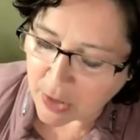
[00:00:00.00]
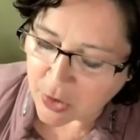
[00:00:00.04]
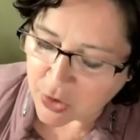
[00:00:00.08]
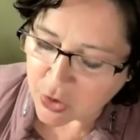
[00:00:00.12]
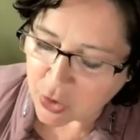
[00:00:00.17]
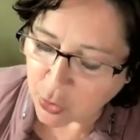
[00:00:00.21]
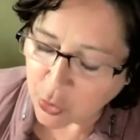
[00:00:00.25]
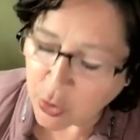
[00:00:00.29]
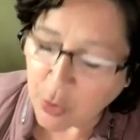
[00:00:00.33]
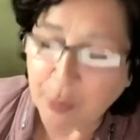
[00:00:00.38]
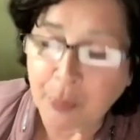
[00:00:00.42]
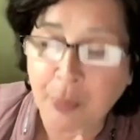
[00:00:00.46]

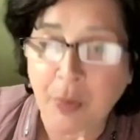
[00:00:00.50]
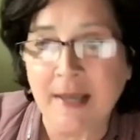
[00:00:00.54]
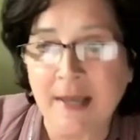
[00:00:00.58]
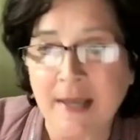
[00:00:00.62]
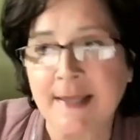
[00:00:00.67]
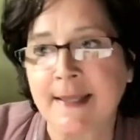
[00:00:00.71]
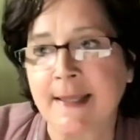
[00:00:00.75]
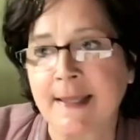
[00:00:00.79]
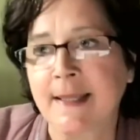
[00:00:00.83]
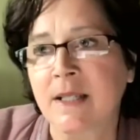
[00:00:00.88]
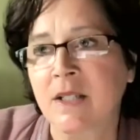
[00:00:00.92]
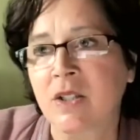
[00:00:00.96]
So the
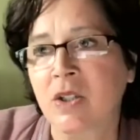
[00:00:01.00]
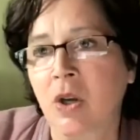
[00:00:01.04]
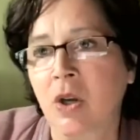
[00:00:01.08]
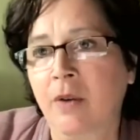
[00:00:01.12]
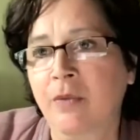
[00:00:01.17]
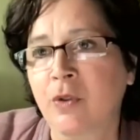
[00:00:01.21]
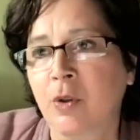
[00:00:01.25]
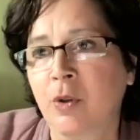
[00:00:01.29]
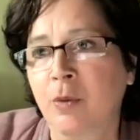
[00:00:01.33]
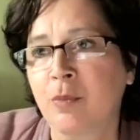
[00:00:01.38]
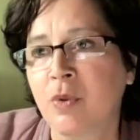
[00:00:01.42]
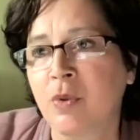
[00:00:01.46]
presence
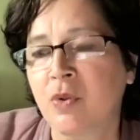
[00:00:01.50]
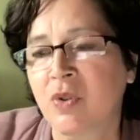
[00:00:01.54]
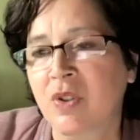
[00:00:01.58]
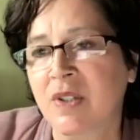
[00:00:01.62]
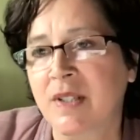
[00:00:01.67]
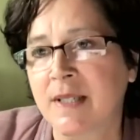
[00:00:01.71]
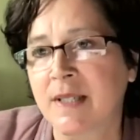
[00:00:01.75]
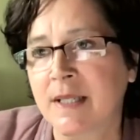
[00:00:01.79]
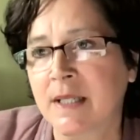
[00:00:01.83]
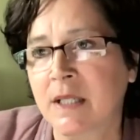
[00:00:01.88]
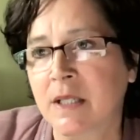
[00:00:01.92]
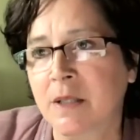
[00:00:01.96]
of the
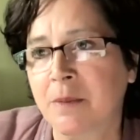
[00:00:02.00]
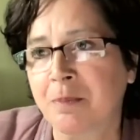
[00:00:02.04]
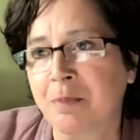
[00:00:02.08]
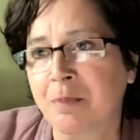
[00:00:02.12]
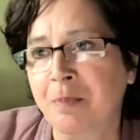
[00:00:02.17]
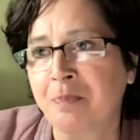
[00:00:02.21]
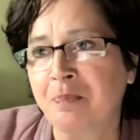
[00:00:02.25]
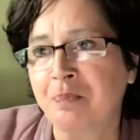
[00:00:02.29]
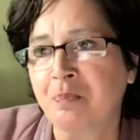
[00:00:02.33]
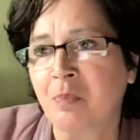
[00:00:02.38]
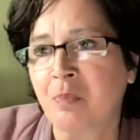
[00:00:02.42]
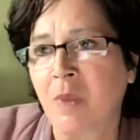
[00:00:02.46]
music,
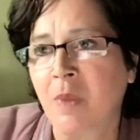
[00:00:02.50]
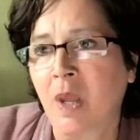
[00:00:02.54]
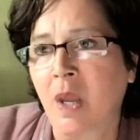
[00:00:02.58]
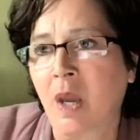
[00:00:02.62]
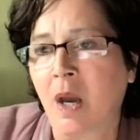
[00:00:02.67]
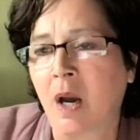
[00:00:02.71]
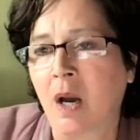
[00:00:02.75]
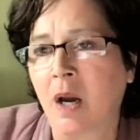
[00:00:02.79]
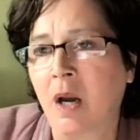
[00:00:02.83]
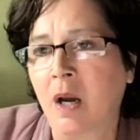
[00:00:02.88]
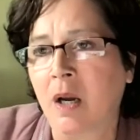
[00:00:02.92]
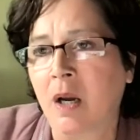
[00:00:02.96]

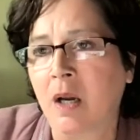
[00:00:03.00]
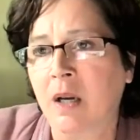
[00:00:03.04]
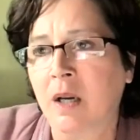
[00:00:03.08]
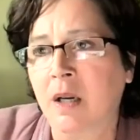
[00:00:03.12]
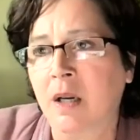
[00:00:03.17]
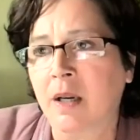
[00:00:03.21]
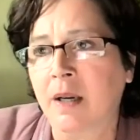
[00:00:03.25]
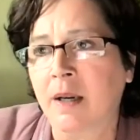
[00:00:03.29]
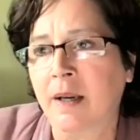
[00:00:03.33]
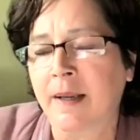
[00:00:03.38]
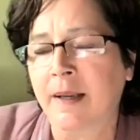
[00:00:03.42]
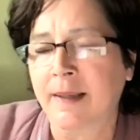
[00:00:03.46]

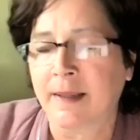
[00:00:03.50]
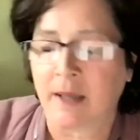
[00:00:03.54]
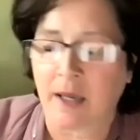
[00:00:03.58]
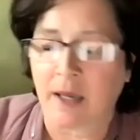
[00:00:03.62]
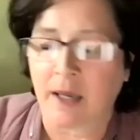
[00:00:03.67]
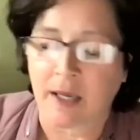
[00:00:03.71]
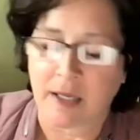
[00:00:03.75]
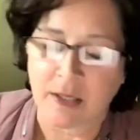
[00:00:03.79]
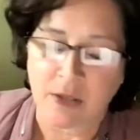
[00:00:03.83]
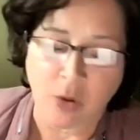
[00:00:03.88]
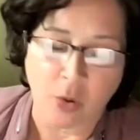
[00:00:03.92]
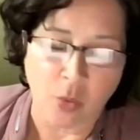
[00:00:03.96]
and
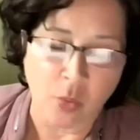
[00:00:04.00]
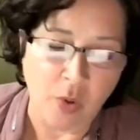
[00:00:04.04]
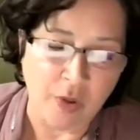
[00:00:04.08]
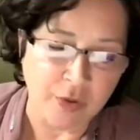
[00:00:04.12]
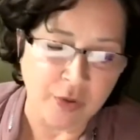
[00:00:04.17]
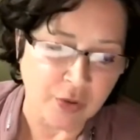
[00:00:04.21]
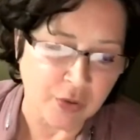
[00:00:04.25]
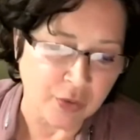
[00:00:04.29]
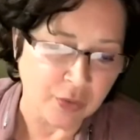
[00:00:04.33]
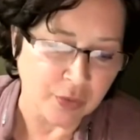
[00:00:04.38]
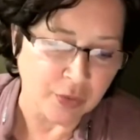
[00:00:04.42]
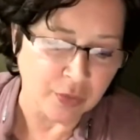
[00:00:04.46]
I don't
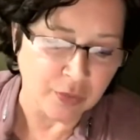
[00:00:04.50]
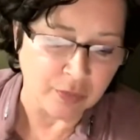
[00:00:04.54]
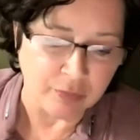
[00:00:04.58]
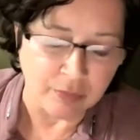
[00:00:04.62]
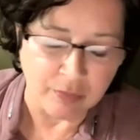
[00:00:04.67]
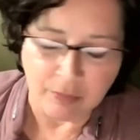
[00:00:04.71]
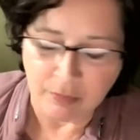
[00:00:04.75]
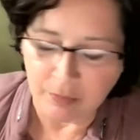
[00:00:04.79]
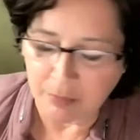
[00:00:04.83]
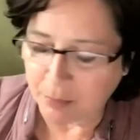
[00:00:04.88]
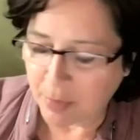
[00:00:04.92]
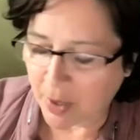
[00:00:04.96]
want
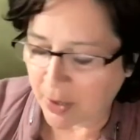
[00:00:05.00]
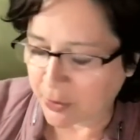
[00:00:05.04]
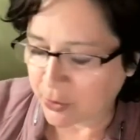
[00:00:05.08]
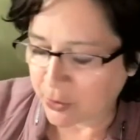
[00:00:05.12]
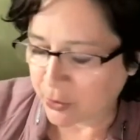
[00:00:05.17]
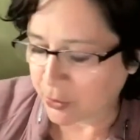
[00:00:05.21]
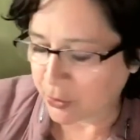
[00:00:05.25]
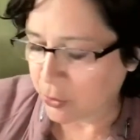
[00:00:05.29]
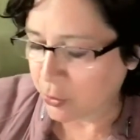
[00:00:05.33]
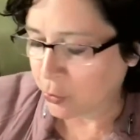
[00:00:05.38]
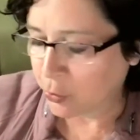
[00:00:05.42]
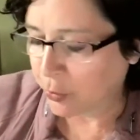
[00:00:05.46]
to bother
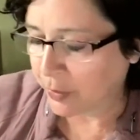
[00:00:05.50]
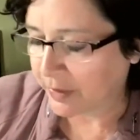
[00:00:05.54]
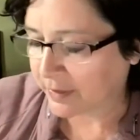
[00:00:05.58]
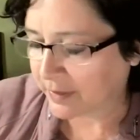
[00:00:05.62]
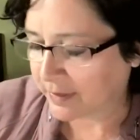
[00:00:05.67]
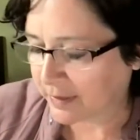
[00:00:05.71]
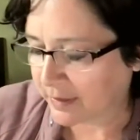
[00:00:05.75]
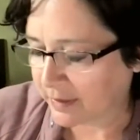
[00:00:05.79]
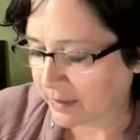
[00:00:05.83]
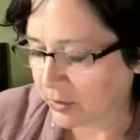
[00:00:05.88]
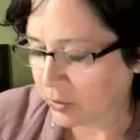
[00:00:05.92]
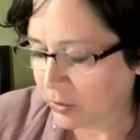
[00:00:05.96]
you
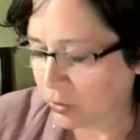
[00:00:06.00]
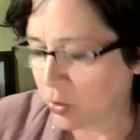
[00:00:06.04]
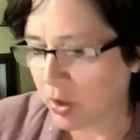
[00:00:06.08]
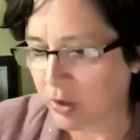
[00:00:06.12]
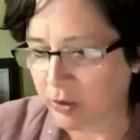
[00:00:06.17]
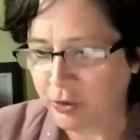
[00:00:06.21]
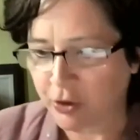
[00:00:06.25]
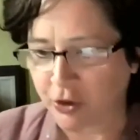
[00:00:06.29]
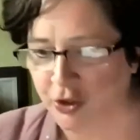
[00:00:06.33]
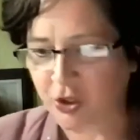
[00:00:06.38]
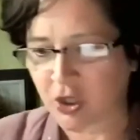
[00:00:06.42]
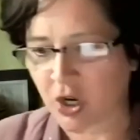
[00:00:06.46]
with,
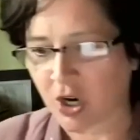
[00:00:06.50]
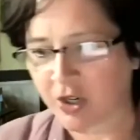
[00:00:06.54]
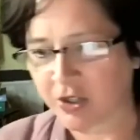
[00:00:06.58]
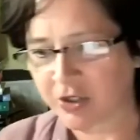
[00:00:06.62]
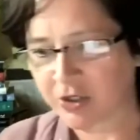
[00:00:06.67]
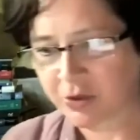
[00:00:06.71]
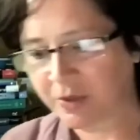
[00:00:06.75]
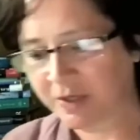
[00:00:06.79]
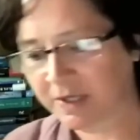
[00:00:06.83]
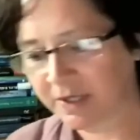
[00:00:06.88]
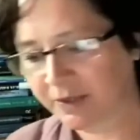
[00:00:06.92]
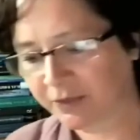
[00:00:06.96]
all the
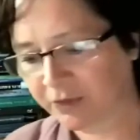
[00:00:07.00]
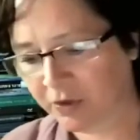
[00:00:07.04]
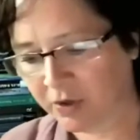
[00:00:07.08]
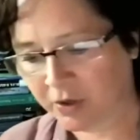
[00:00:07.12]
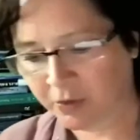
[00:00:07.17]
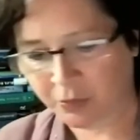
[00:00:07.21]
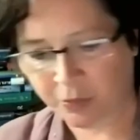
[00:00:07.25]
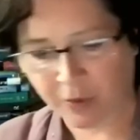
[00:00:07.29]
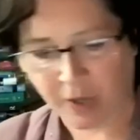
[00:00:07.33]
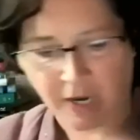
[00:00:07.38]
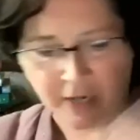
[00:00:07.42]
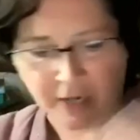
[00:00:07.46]
charts, whatever.